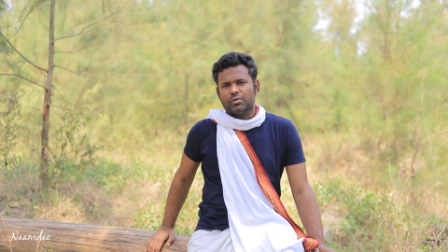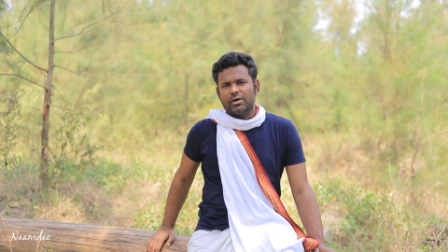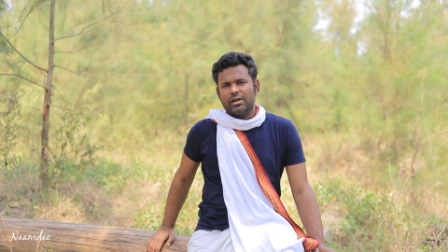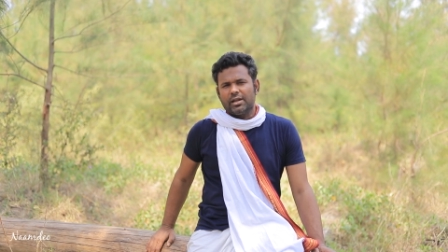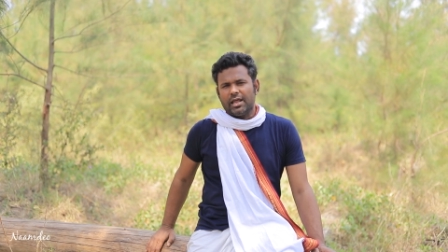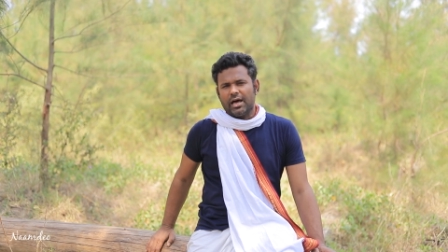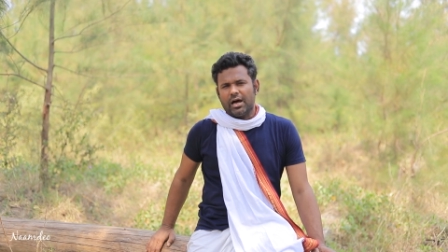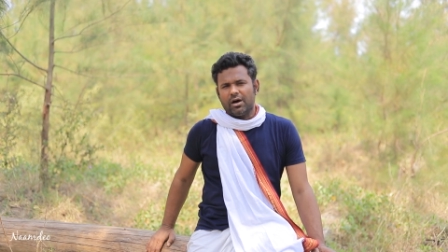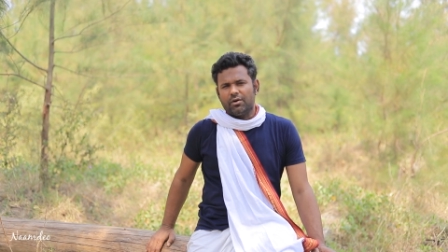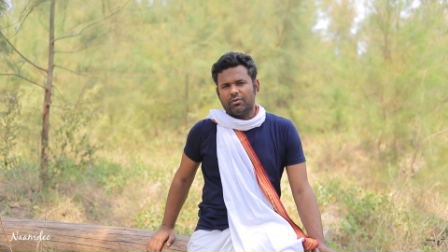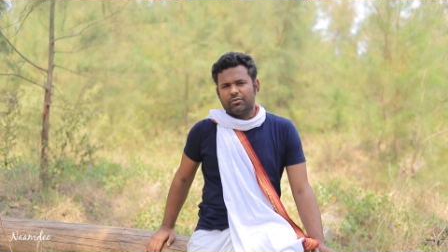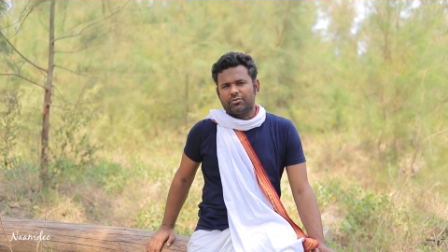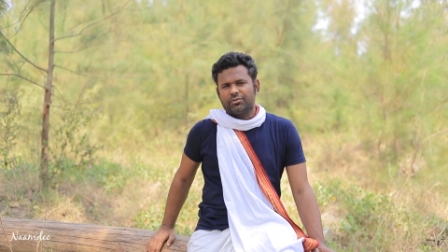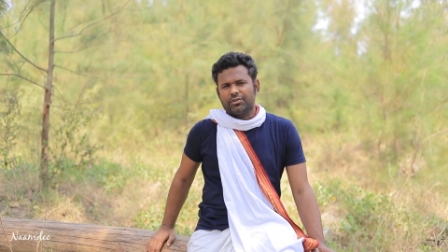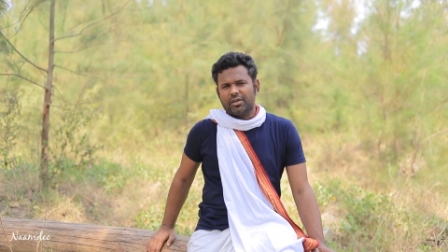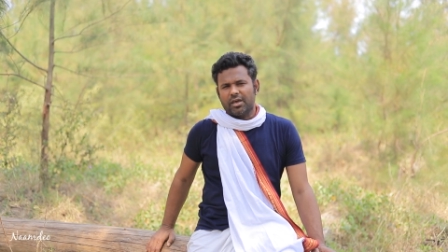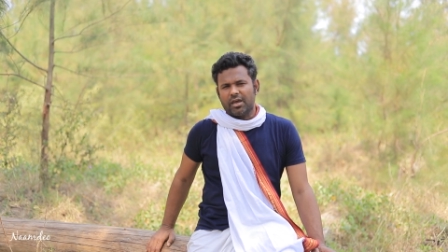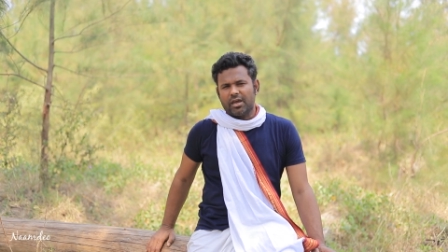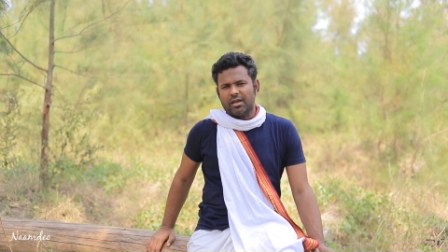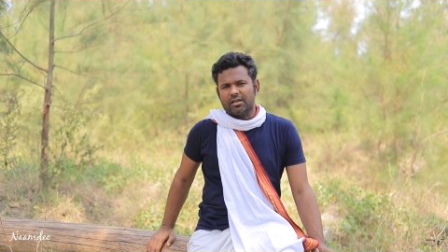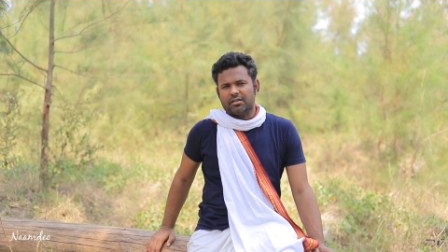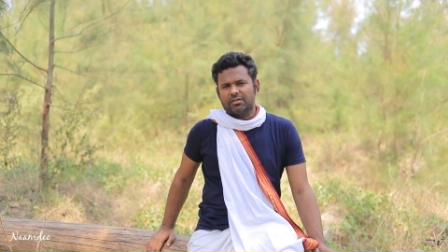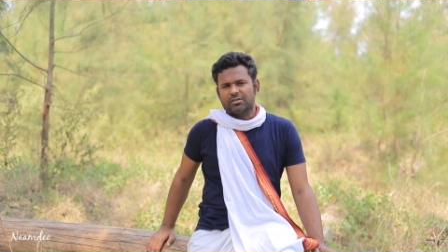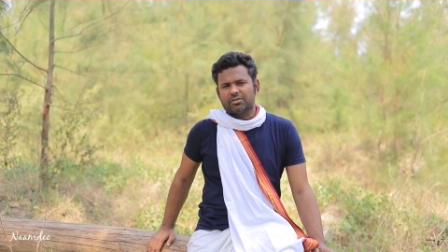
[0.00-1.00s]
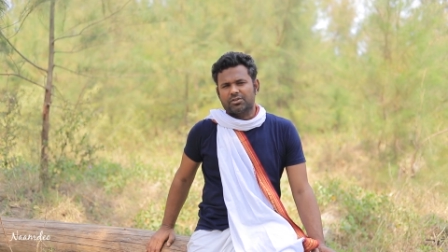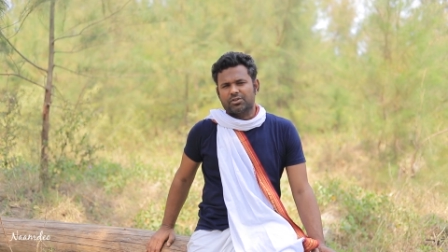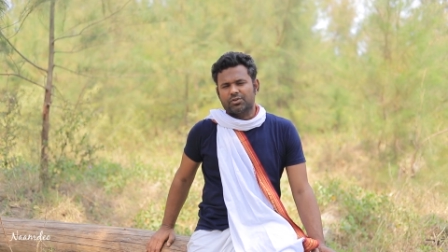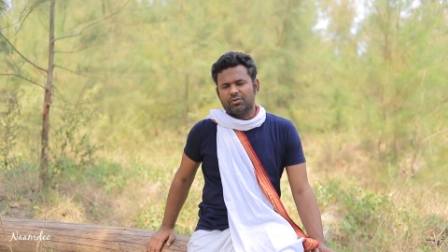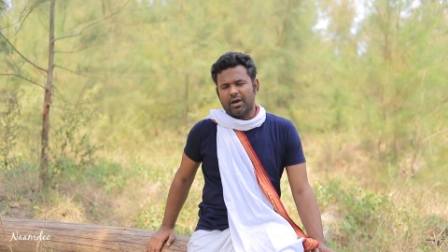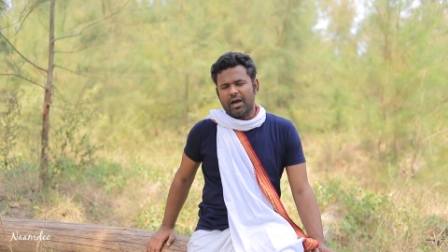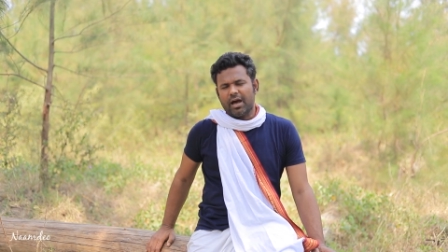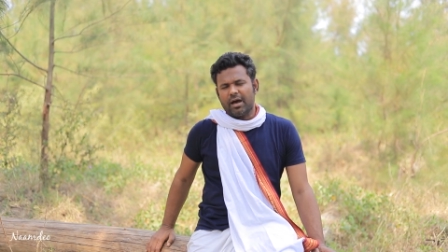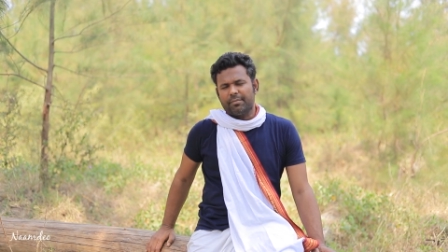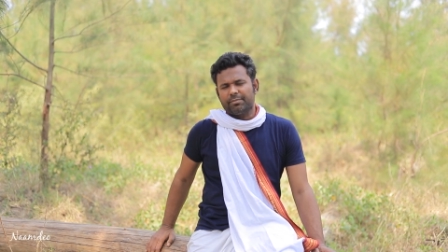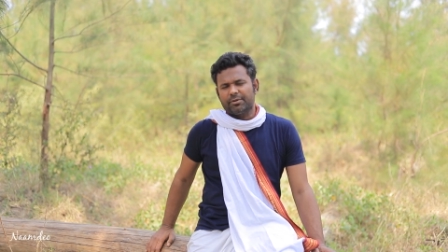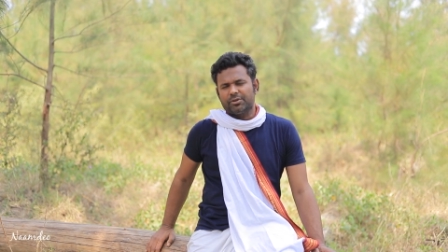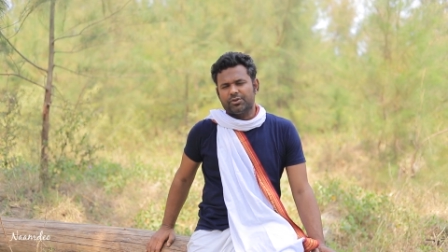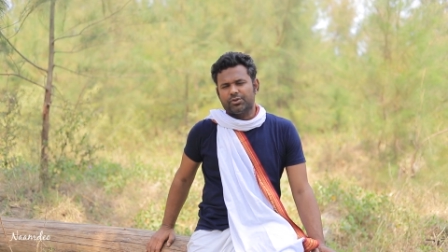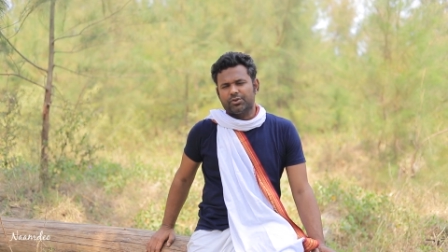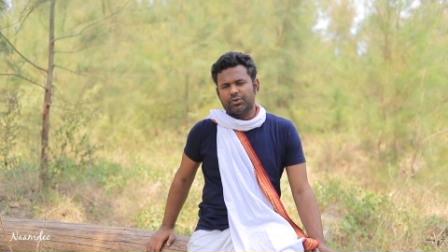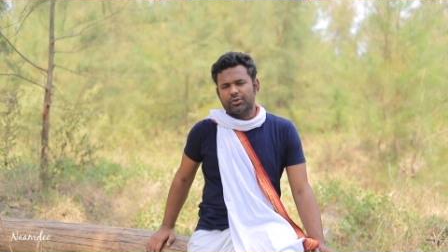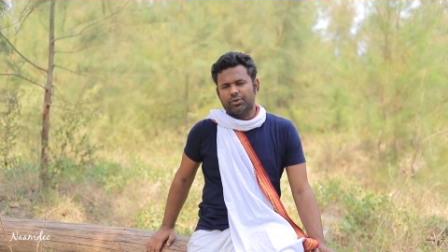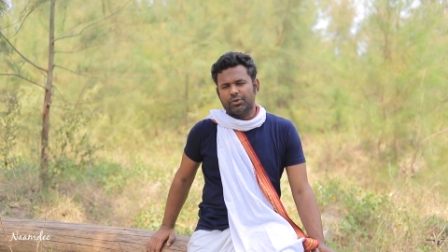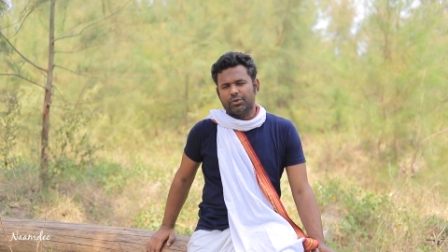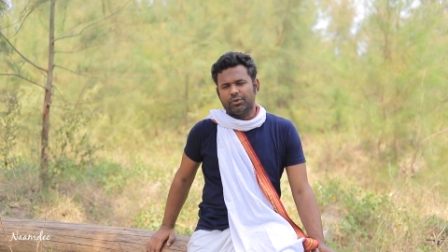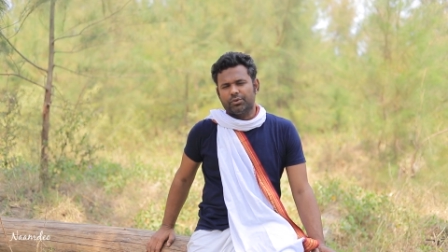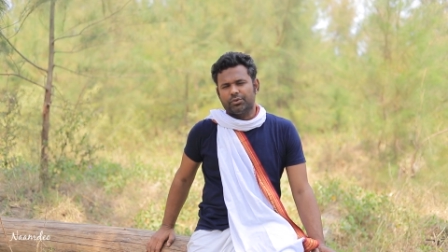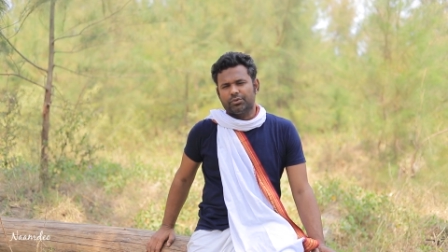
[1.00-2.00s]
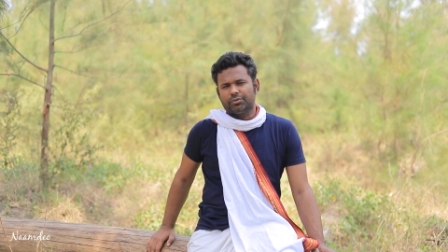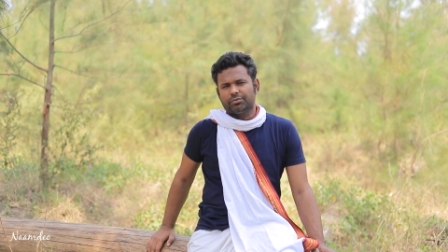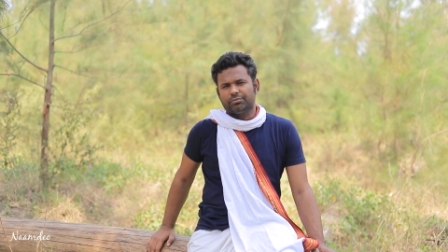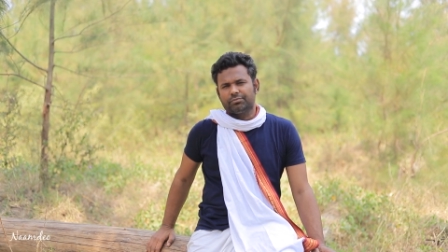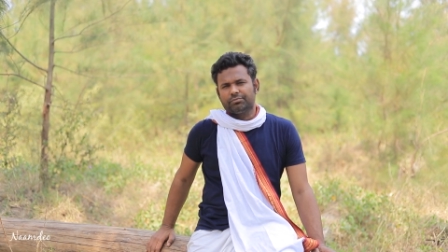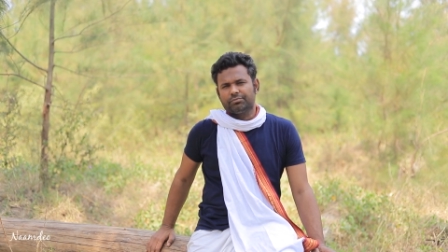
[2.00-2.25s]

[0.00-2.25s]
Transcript: to allow things to happen to you.